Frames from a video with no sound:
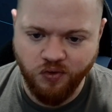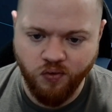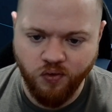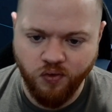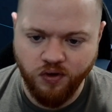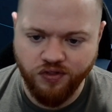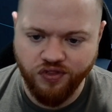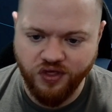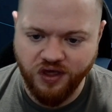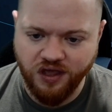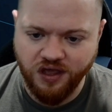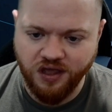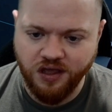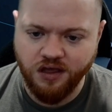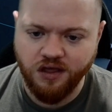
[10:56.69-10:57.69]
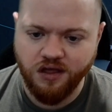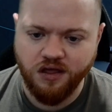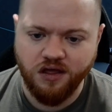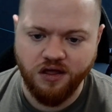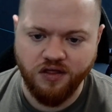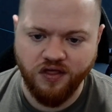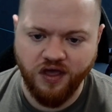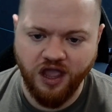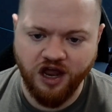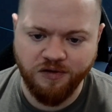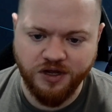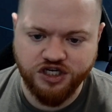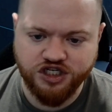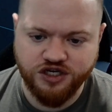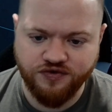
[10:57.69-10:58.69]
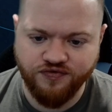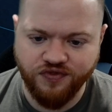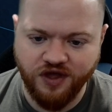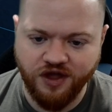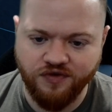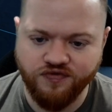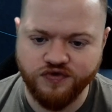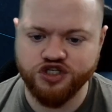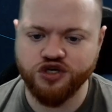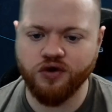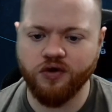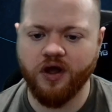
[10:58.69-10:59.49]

on the animation for that, for sure.